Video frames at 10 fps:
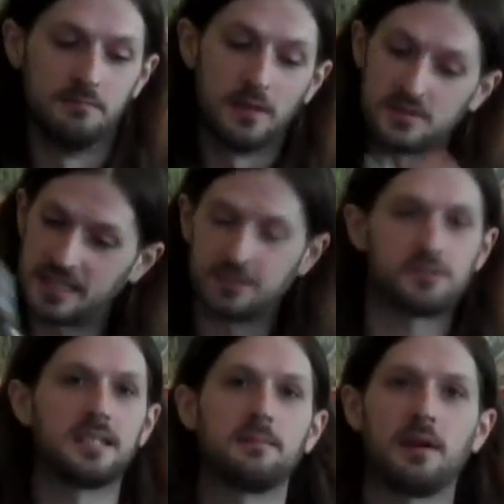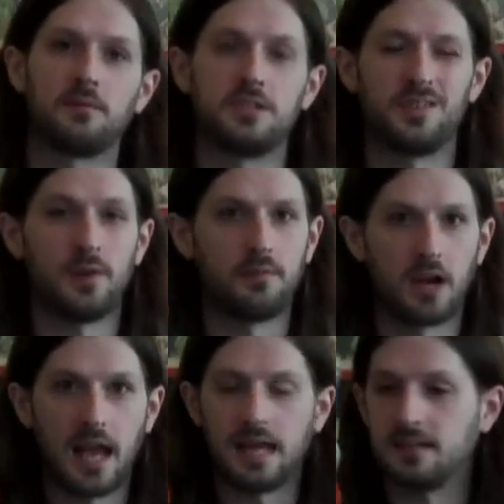Most interesting beverage I've
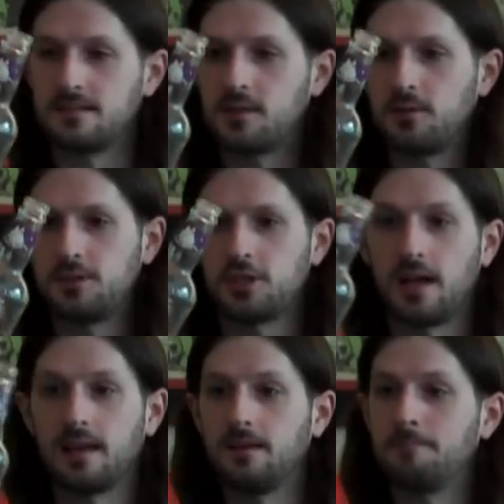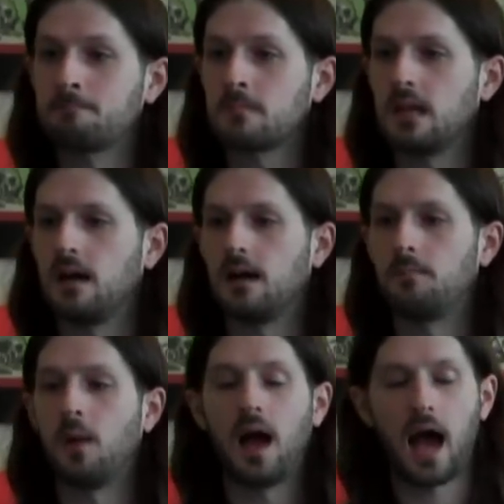ever had on Soda Giant.
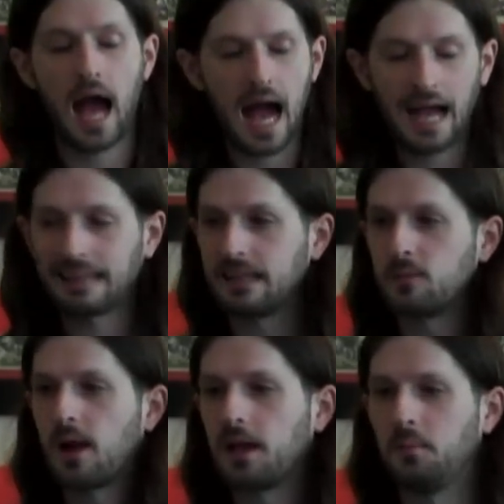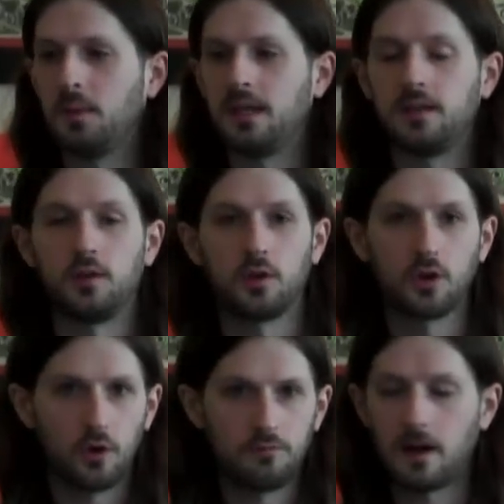Um, highly recommended.
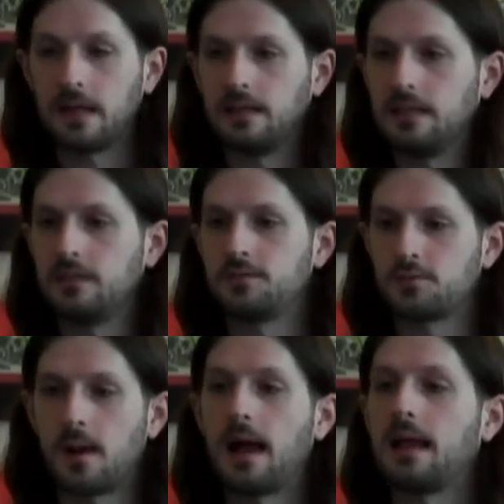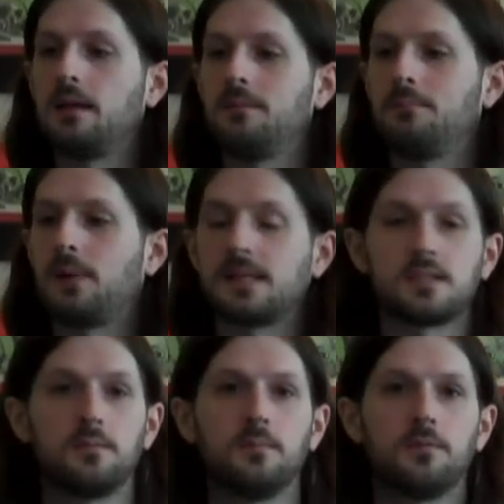Go find it, try it, buy
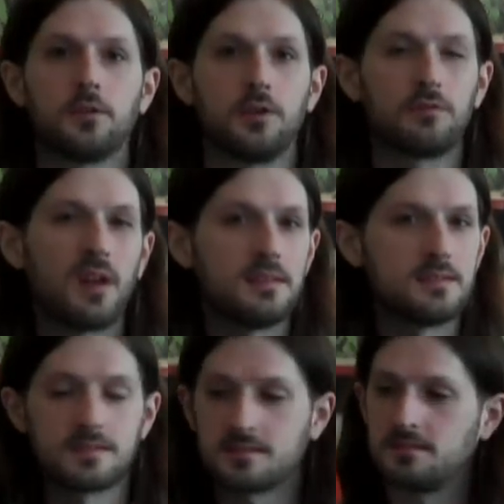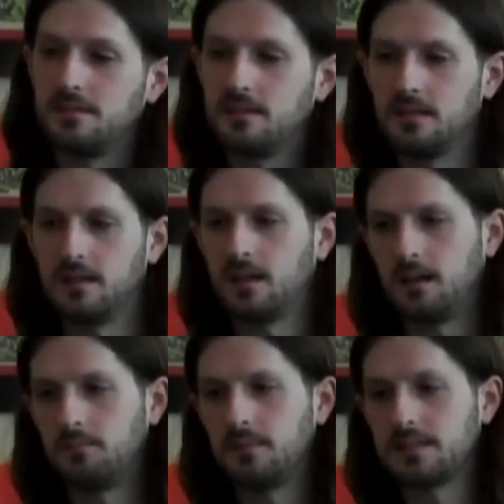some for your friends.
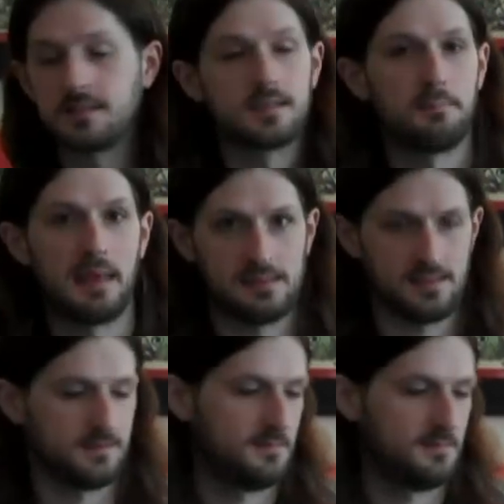Um, this is amazing.